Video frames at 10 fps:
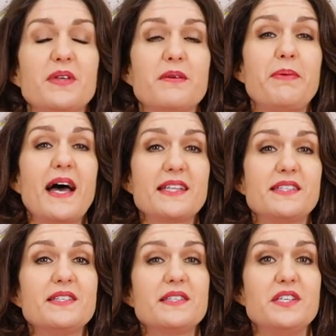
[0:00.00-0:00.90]
but the
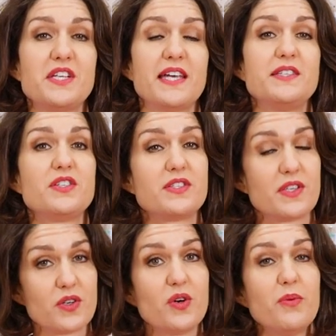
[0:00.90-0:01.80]
pattern suggests just
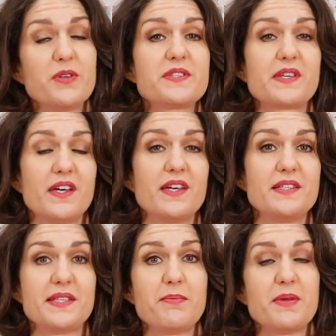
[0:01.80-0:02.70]
a normal
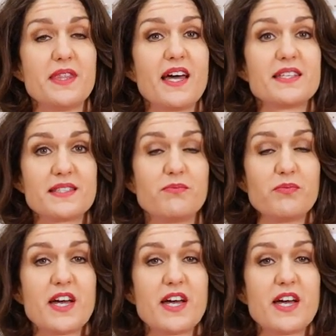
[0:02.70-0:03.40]
skirt zip, and that's